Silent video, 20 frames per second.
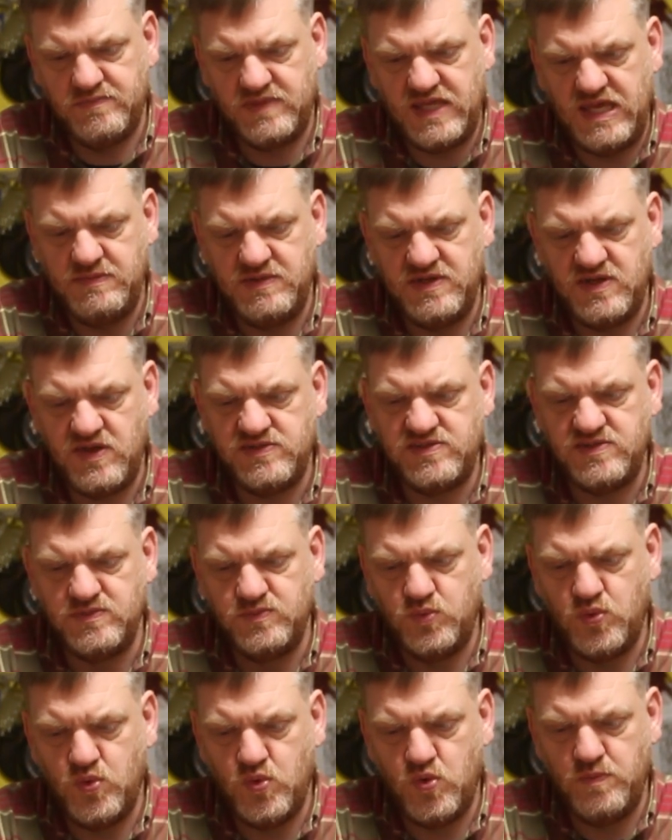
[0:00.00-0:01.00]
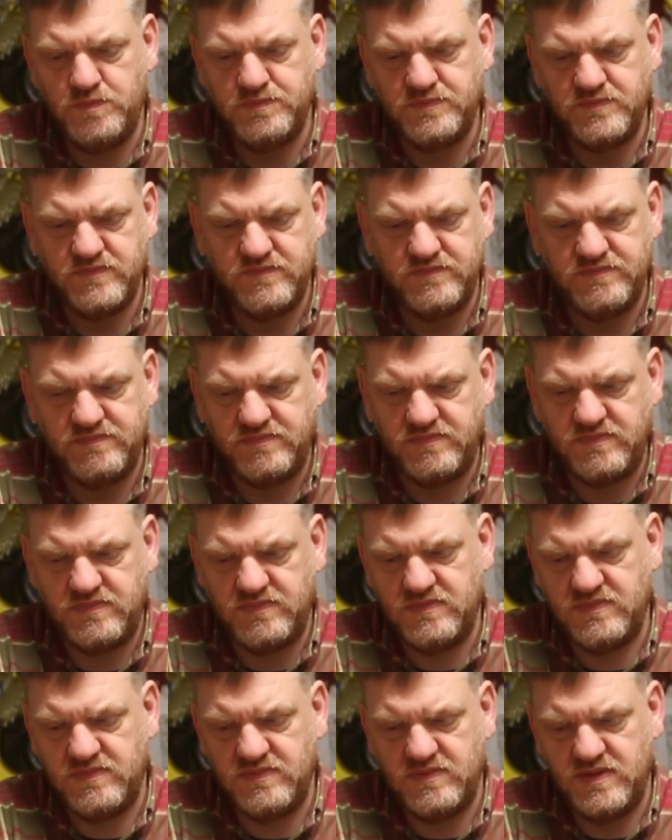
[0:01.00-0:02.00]
Keep you nice and warm
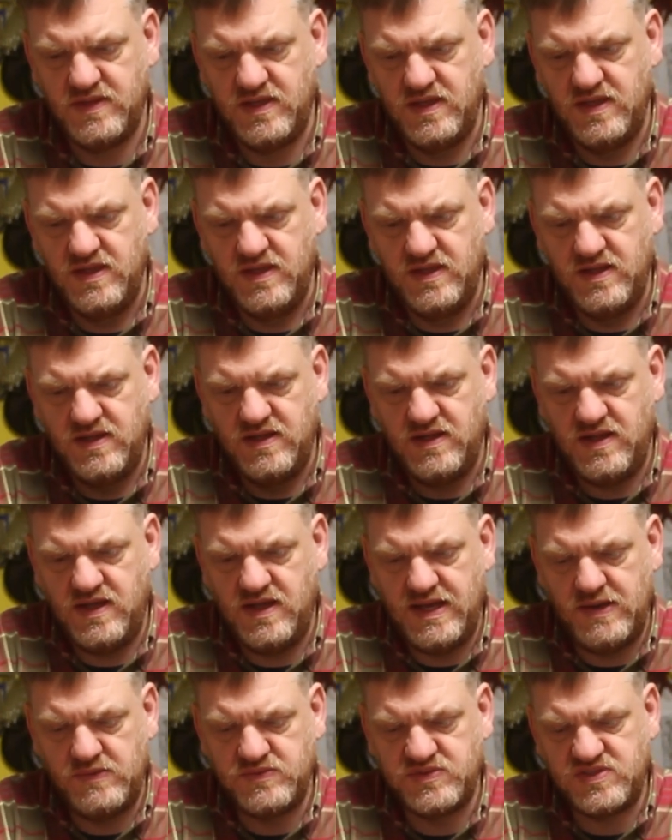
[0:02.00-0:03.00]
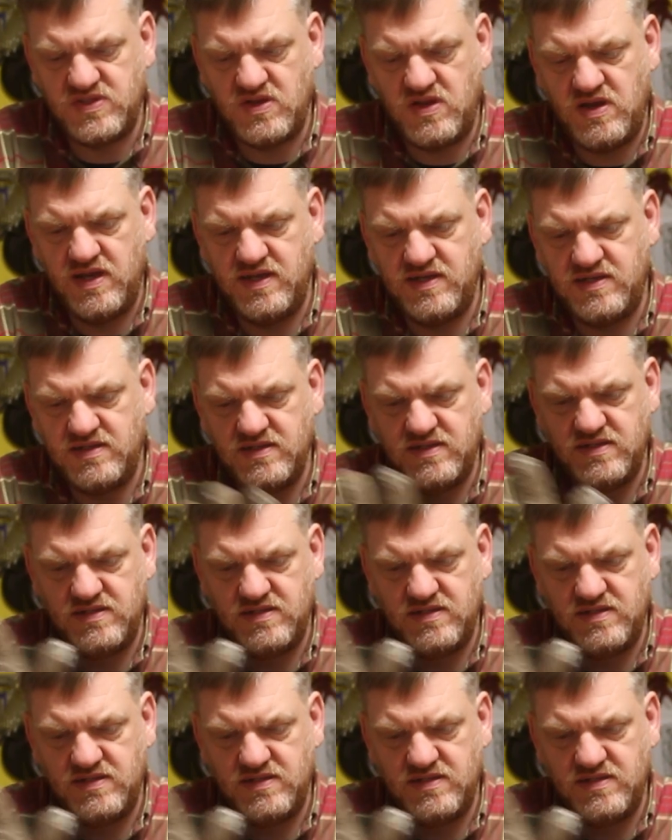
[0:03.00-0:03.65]
outside.